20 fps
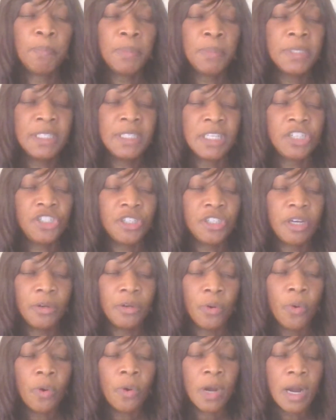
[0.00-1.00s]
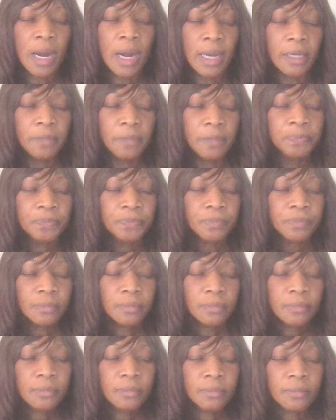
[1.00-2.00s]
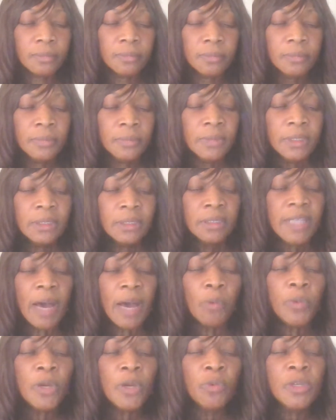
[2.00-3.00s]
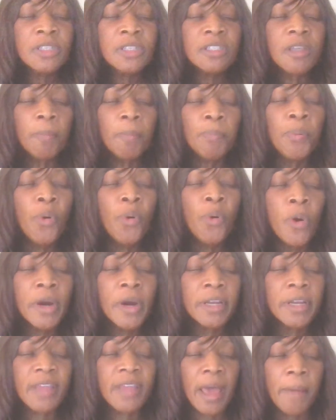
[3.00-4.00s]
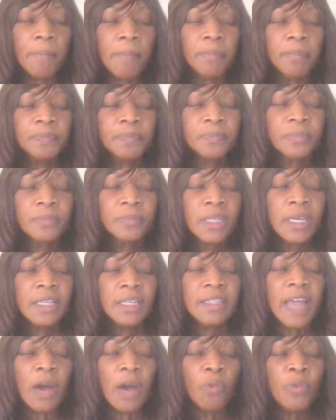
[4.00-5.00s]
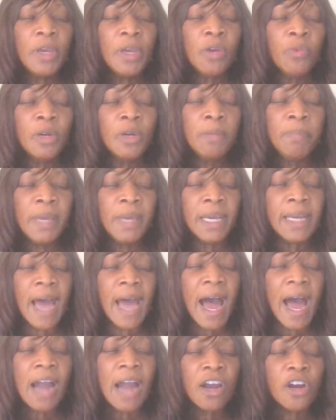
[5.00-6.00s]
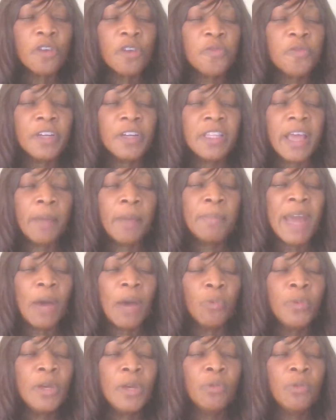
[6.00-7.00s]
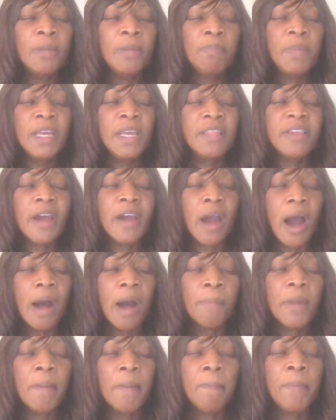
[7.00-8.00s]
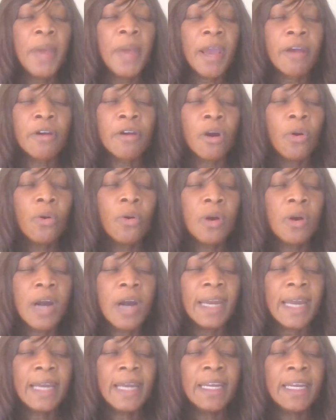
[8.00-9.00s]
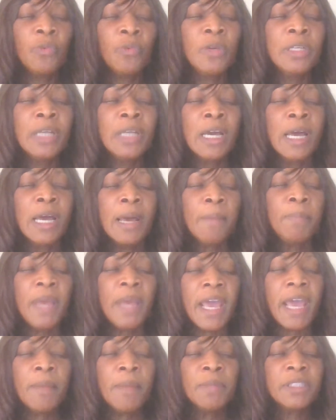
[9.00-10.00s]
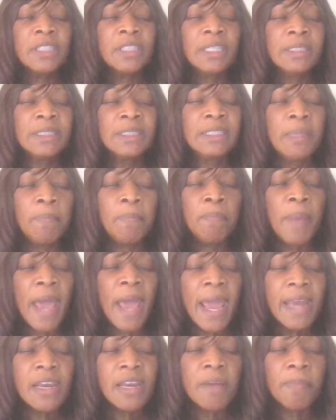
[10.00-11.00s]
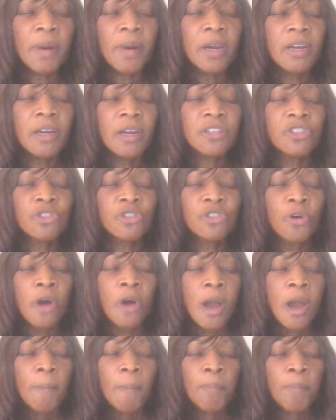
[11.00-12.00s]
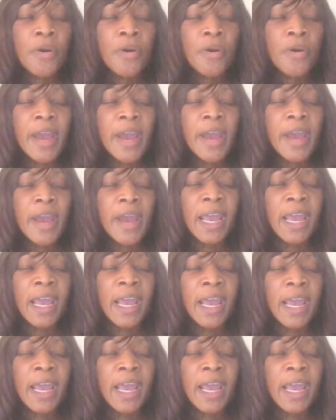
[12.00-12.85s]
position, oh God, that we will support them, that we will be an anchor for them, that we will be their armor bearer, oh God, that they will be able to depend upon us to pray them